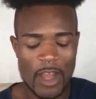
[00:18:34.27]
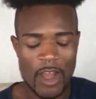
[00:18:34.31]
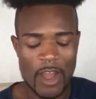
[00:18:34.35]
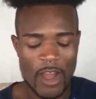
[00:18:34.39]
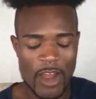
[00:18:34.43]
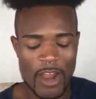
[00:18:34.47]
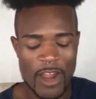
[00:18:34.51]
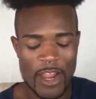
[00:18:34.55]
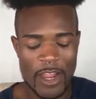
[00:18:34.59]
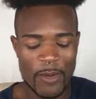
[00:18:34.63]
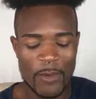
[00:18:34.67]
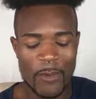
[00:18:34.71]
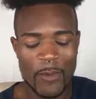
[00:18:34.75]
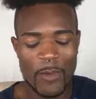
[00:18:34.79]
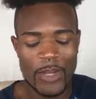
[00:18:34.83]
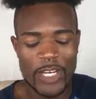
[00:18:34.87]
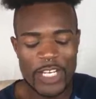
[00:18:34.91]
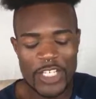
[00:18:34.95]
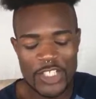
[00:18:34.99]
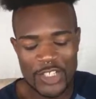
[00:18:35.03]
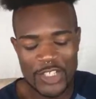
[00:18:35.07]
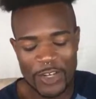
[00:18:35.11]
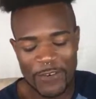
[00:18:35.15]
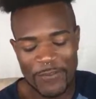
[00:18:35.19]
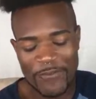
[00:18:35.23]
All right, what
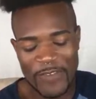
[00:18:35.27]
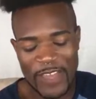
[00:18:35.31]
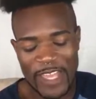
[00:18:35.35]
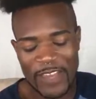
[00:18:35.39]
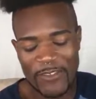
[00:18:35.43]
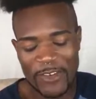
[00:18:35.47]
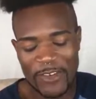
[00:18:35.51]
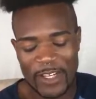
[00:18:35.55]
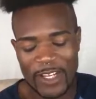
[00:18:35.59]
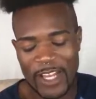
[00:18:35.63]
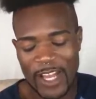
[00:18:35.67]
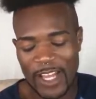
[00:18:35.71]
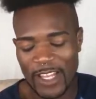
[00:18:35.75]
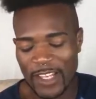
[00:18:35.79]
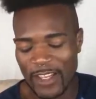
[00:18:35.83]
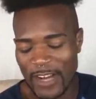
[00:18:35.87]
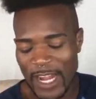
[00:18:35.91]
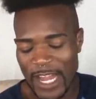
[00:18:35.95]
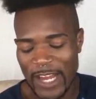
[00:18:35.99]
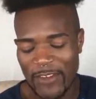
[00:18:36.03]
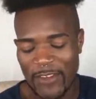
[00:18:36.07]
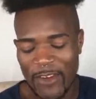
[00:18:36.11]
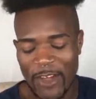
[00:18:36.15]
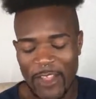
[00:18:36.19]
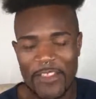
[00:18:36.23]
is your favorite color
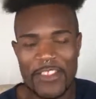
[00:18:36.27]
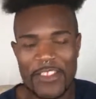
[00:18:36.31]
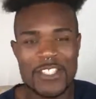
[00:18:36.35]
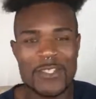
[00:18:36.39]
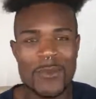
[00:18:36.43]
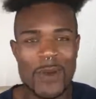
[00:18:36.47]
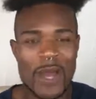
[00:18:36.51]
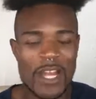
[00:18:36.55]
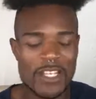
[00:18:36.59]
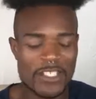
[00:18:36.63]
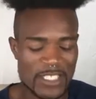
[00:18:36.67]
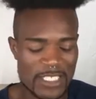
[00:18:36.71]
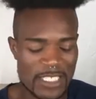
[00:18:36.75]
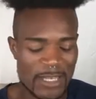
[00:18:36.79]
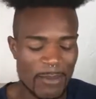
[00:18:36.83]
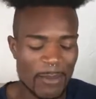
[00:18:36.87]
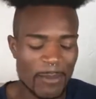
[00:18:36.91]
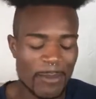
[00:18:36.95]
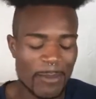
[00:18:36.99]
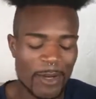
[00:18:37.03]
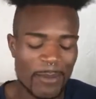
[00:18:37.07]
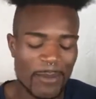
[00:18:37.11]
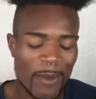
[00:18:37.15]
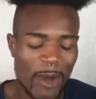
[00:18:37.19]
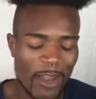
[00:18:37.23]
out of all these swatches? I'm gonna
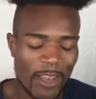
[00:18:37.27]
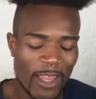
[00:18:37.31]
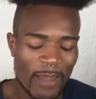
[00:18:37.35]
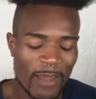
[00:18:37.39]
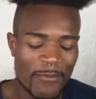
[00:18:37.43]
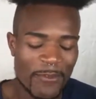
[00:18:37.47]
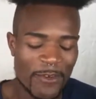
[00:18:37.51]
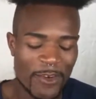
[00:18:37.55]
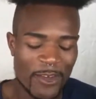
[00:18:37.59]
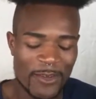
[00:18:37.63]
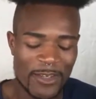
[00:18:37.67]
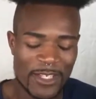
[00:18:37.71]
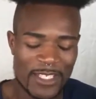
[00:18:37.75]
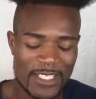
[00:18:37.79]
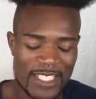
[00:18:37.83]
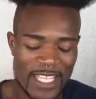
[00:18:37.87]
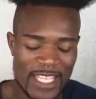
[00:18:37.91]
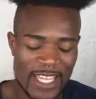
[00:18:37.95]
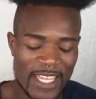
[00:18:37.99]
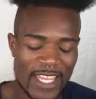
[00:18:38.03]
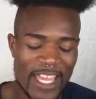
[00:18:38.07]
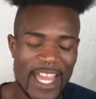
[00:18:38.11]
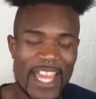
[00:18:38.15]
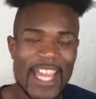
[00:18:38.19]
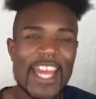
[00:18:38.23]
put them all up for you in a
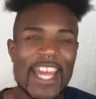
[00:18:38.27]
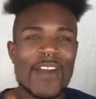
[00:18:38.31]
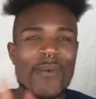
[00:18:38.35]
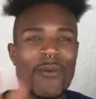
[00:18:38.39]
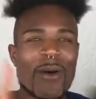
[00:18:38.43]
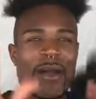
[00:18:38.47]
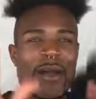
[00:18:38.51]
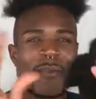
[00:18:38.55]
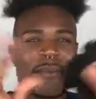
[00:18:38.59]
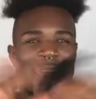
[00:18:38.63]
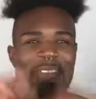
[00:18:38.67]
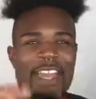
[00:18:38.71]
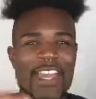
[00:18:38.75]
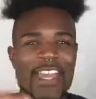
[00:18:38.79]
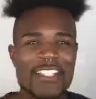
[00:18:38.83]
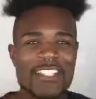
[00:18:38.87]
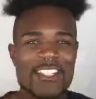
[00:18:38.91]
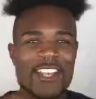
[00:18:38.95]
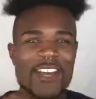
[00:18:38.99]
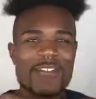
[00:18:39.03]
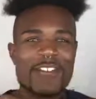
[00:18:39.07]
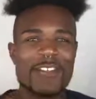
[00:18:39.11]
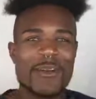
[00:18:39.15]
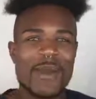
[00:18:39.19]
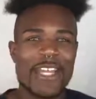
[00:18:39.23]
second. I gotta wipe my hands
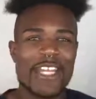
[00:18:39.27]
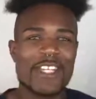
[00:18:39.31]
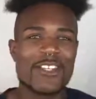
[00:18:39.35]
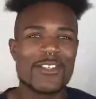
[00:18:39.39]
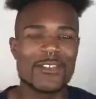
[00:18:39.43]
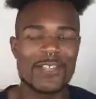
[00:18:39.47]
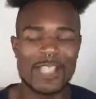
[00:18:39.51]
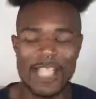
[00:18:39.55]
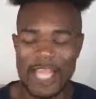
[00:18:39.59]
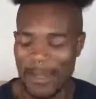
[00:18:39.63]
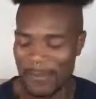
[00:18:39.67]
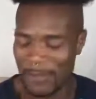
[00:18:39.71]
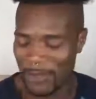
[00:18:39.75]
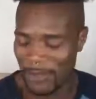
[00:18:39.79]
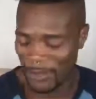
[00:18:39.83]
off so I can do lime